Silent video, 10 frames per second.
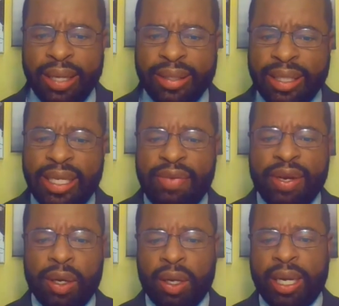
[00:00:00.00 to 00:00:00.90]
Just
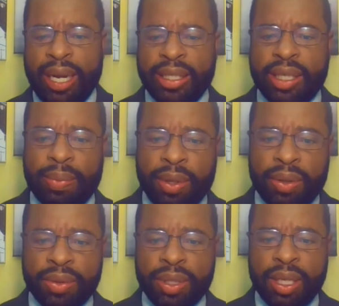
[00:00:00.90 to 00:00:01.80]
even looking at some of
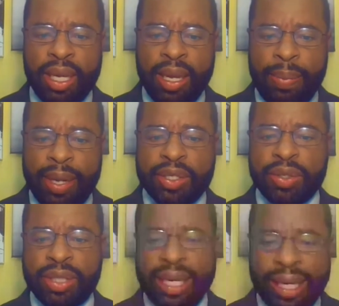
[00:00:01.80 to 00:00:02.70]
those
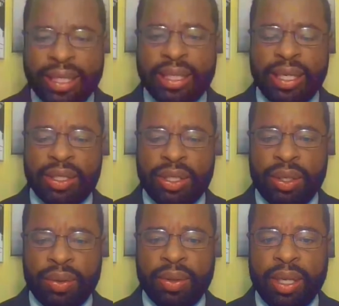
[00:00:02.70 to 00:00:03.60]
pictures and listening to